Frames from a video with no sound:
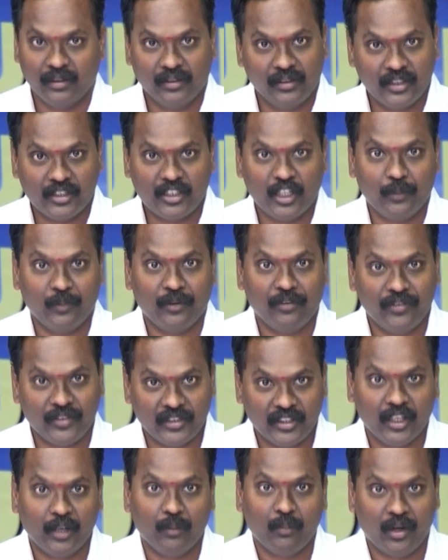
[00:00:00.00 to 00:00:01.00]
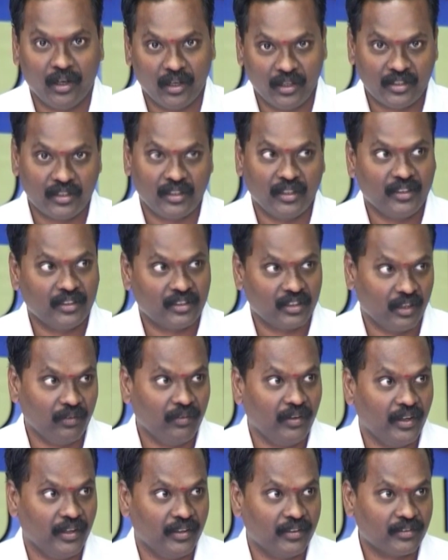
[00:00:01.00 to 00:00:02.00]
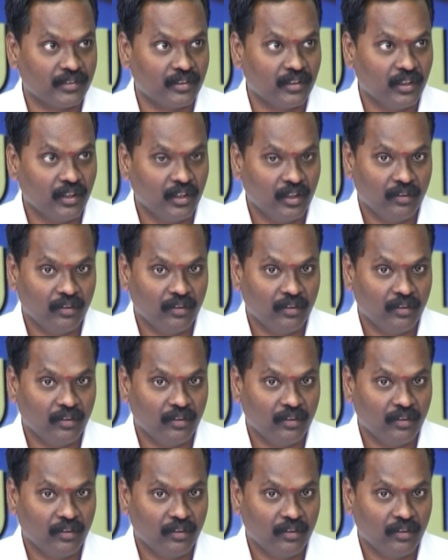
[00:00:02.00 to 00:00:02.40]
this type of physical model studies nowadays.